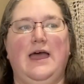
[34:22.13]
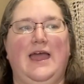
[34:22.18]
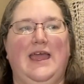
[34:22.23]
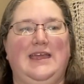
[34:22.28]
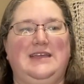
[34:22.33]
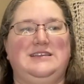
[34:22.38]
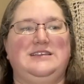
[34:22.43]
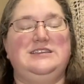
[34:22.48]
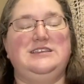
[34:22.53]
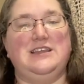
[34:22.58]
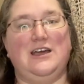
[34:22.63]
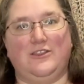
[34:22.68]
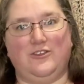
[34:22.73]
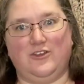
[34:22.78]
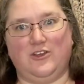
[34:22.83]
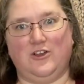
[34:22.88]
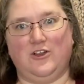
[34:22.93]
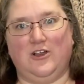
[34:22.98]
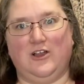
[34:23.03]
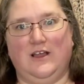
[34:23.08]

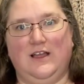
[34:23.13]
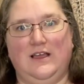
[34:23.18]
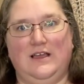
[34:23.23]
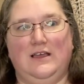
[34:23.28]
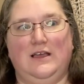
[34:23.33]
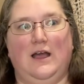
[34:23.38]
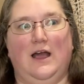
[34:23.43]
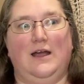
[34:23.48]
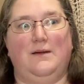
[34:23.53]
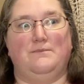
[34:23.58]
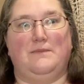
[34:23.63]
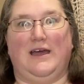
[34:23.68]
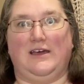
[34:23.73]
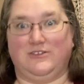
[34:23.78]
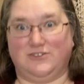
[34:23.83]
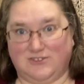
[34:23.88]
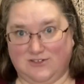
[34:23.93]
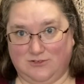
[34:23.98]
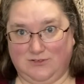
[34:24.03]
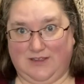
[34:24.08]
another
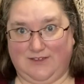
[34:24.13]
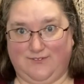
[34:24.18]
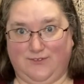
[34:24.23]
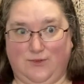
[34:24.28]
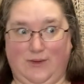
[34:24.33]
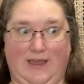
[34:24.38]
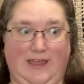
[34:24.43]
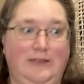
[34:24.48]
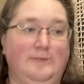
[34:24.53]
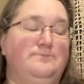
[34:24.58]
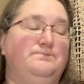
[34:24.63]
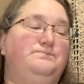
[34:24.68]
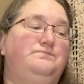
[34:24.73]
milestone giveaway.